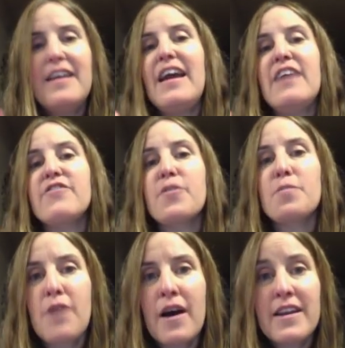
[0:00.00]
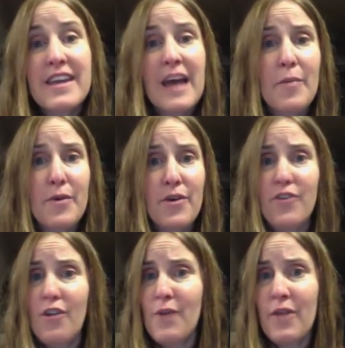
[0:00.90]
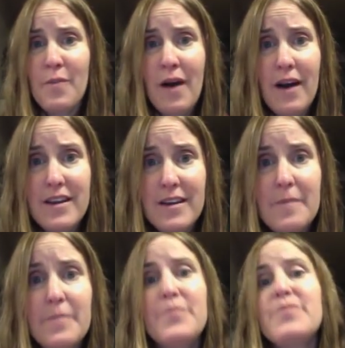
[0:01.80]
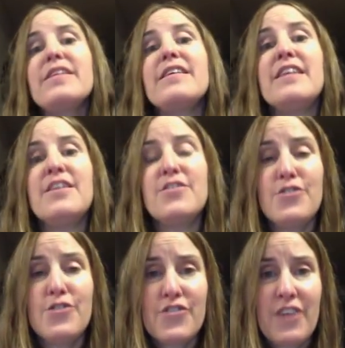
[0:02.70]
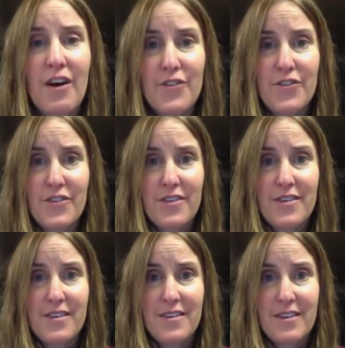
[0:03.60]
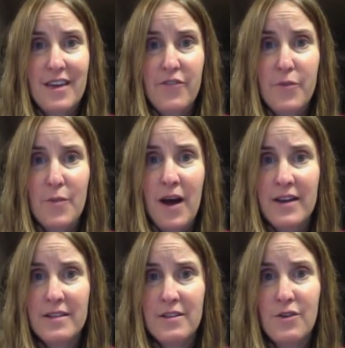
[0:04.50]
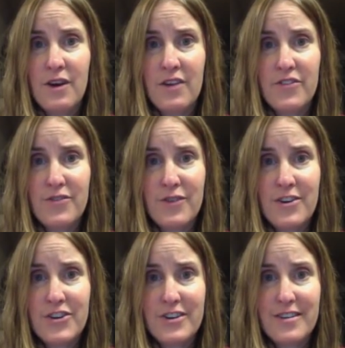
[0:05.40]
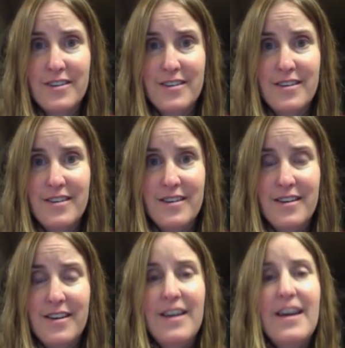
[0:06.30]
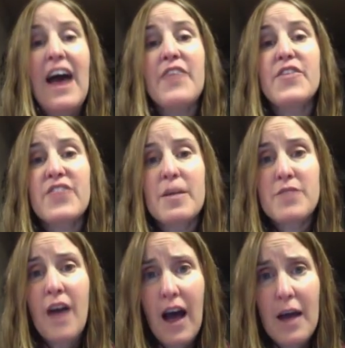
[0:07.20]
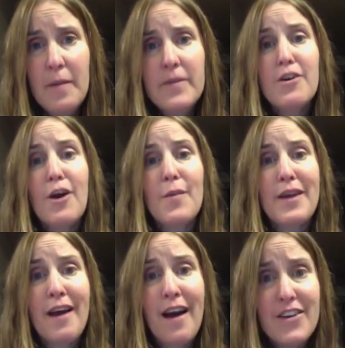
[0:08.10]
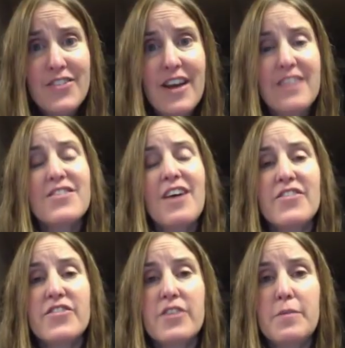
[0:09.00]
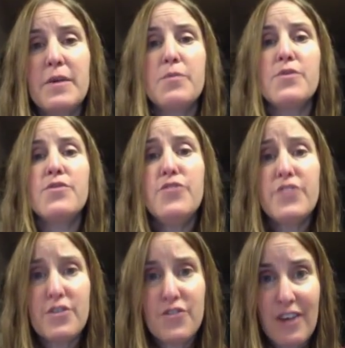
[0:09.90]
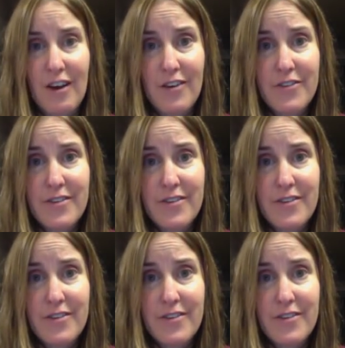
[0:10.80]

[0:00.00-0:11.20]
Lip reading: and from blood and capillaries all around the body into your cells, okay, from high to low concentration. At the same time, carbon dioxide is constantly being produced in your cells,